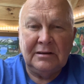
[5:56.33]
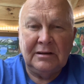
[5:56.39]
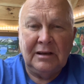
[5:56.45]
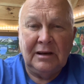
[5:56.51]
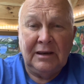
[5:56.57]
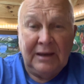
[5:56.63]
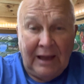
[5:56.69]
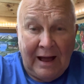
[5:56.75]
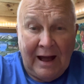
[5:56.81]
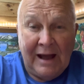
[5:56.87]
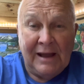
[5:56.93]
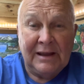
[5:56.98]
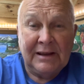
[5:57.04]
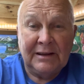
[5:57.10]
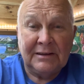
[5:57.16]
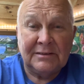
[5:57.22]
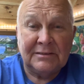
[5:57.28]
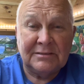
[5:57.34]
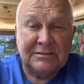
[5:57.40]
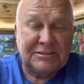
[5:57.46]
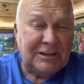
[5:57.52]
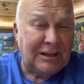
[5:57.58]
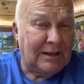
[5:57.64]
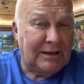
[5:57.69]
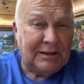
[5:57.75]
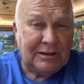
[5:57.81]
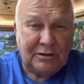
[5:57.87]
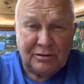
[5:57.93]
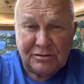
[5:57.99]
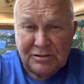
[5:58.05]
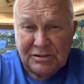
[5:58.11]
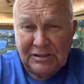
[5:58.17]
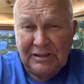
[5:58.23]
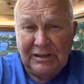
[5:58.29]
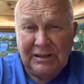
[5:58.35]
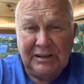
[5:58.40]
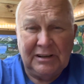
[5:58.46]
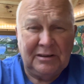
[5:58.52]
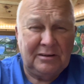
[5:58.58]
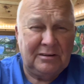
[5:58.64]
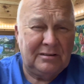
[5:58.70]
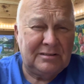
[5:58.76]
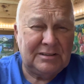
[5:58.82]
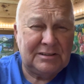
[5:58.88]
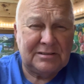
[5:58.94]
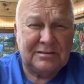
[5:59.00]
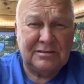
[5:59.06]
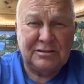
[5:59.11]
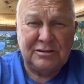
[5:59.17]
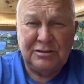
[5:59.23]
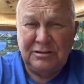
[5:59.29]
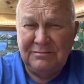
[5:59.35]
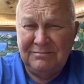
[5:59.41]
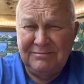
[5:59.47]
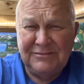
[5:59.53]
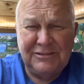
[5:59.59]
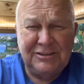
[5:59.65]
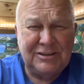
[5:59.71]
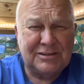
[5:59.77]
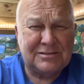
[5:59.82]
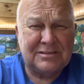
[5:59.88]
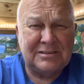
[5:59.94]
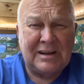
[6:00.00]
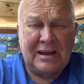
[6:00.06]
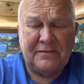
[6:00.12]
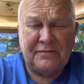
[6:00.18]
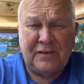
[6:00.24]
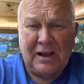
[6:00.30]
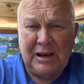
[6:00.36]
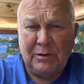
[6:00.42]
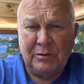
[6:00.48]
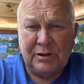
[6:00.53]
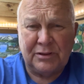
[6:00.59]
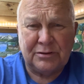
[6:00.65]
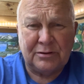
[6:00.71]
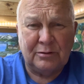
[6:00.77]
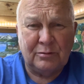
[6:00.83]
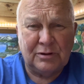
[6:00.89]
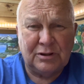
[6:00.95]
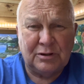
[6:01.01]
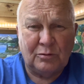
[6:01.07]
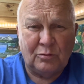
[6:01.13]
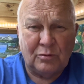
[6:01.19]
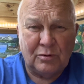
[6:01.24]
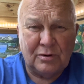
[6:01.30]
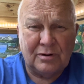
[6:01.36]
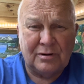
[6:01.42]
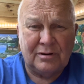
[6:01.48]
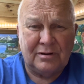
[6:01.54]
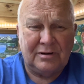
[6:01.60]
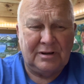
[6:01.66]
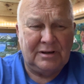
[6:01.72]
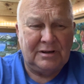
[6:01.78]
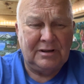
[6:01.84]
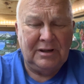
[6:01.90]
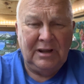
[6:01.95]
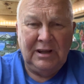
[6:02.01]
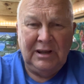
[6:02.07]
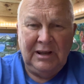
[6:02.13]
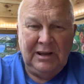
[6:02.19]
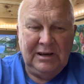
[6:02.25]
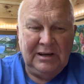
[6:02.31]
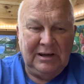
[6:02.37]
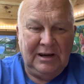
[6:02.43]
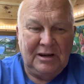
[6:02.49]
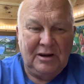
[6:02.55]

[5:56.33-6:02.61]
lying and stealing or cheating or just just not following through with your word. Uh, you